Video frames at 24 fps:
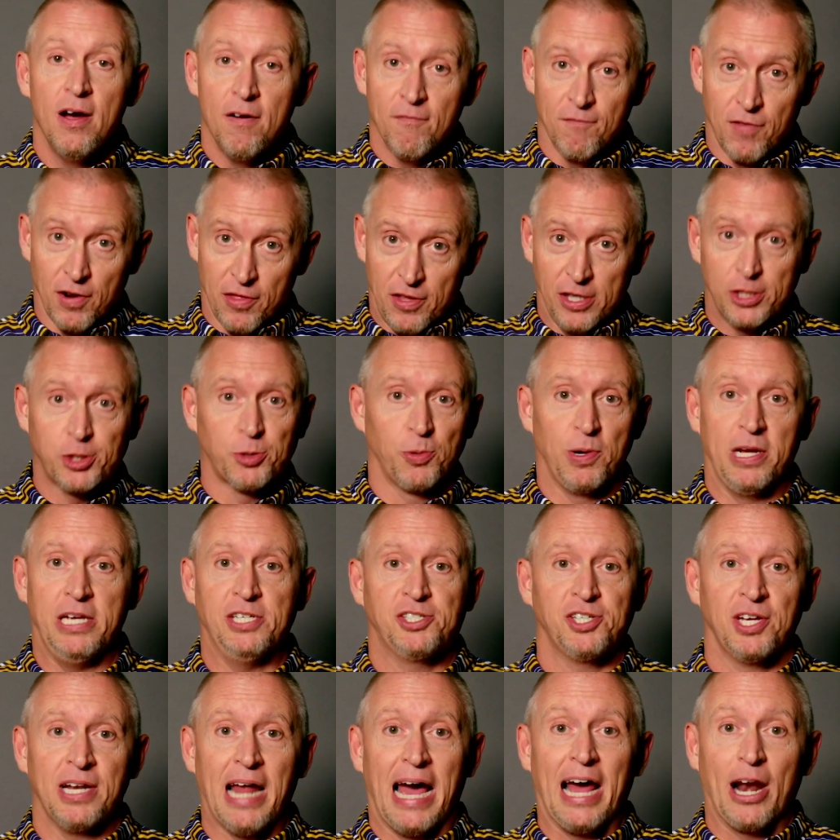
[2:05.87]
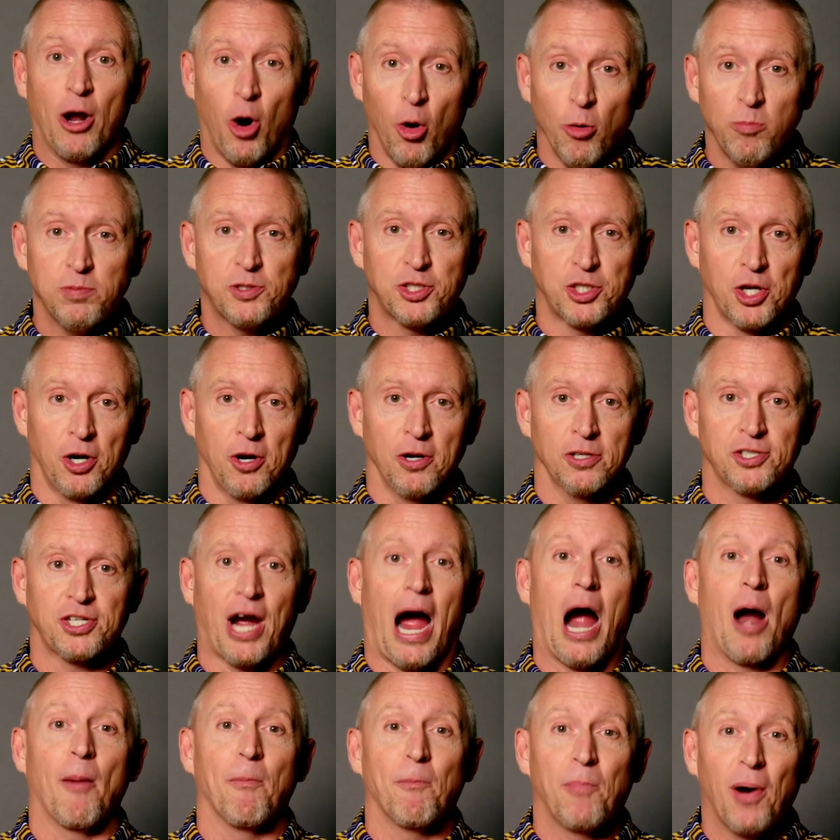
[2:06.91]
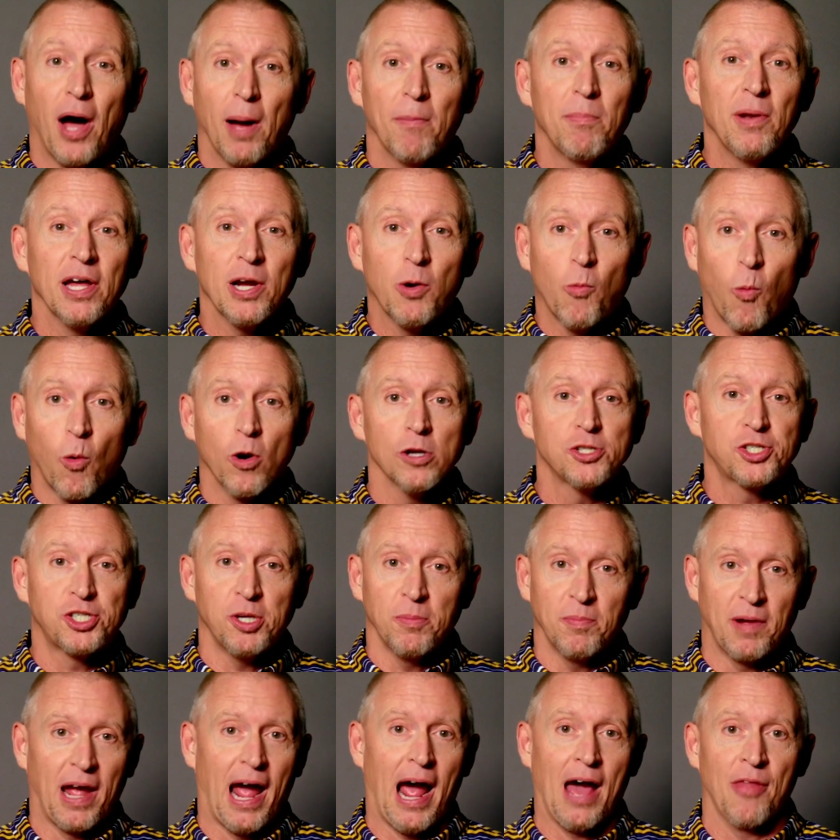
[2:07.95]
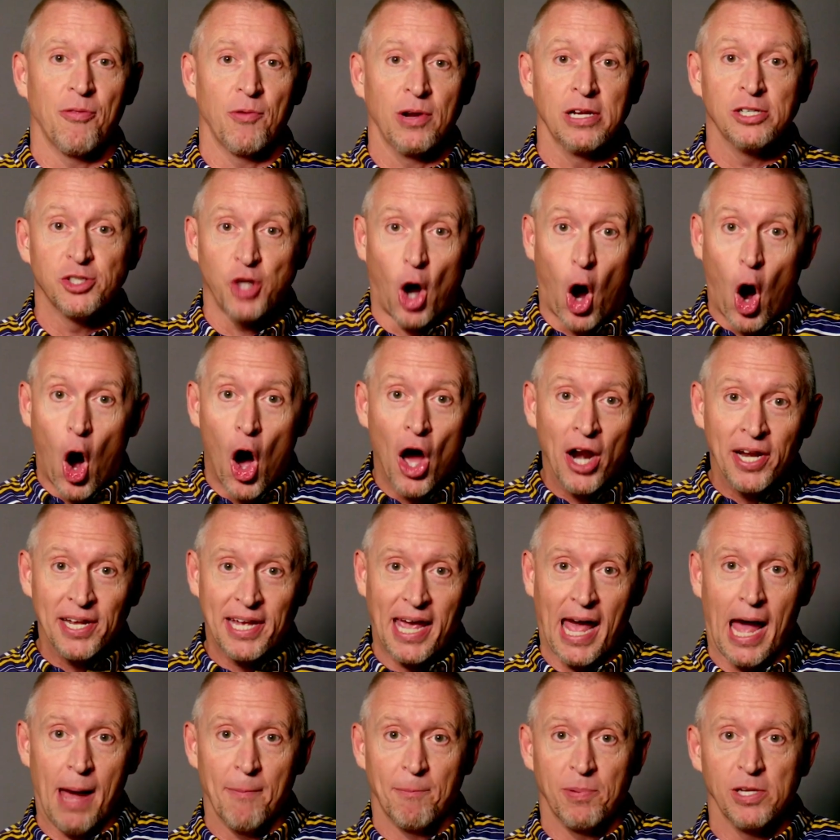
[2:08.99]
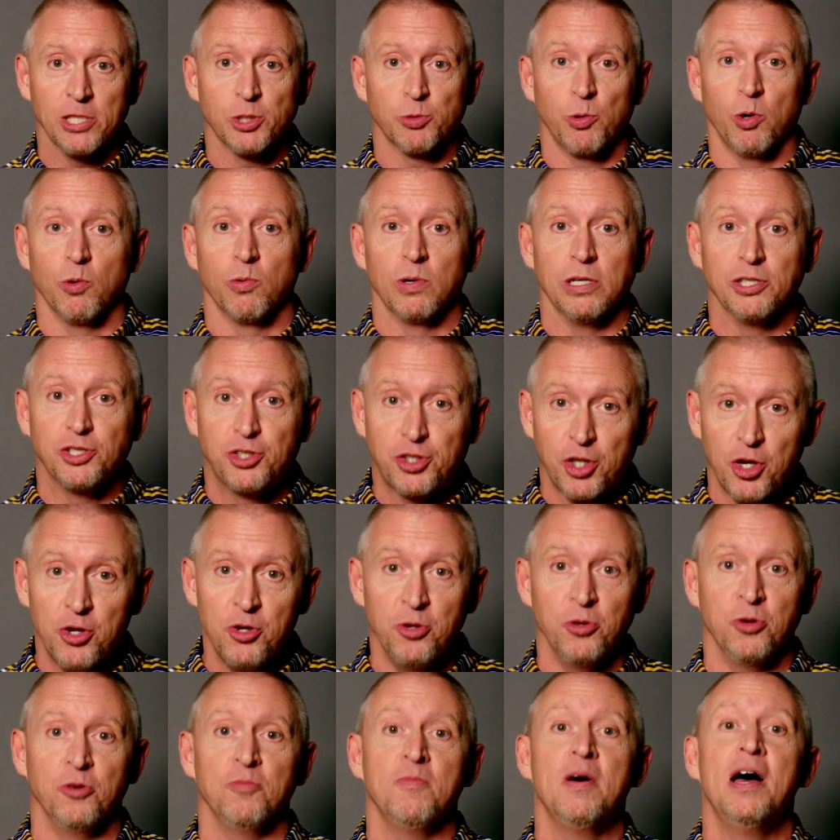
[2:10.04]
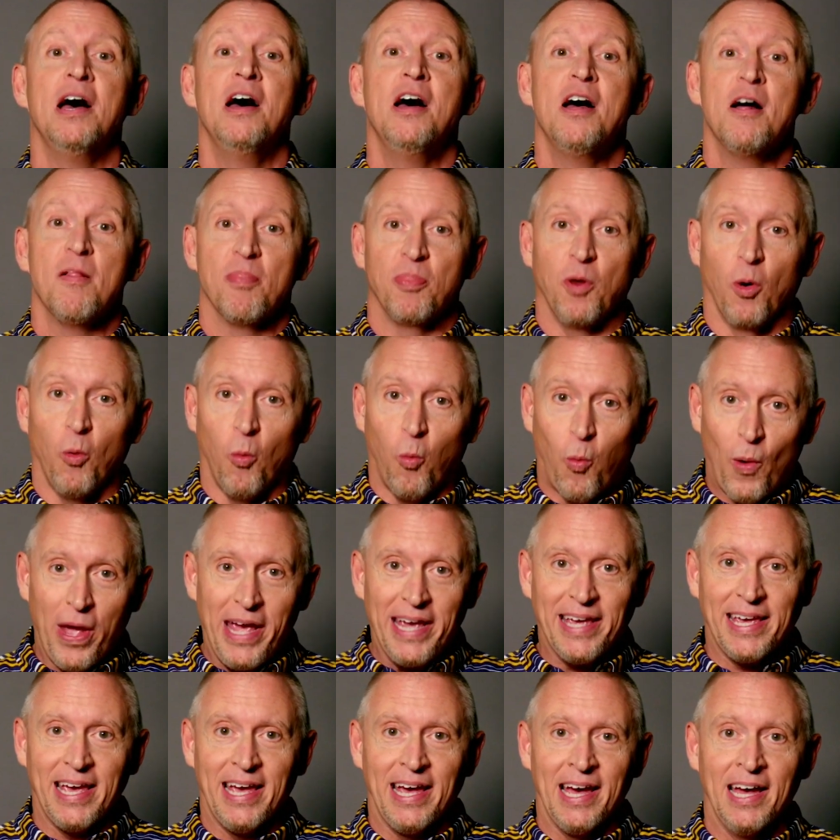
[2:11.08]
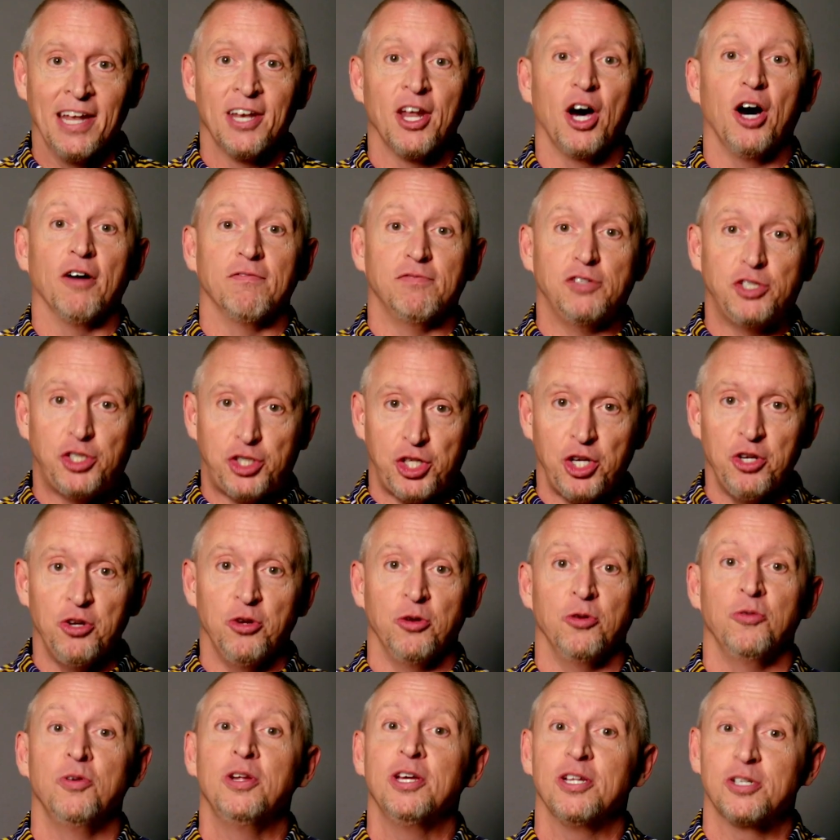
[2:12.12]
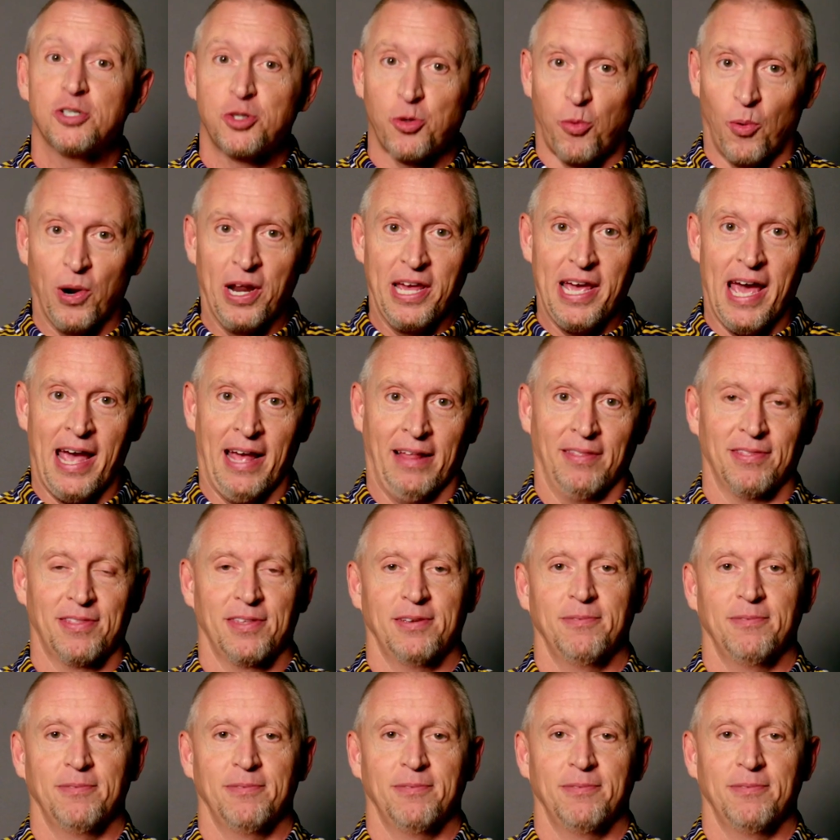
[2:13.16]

For this reason, at Hope Church, our public worship gatherings on campus will resume the weekend of June 28th.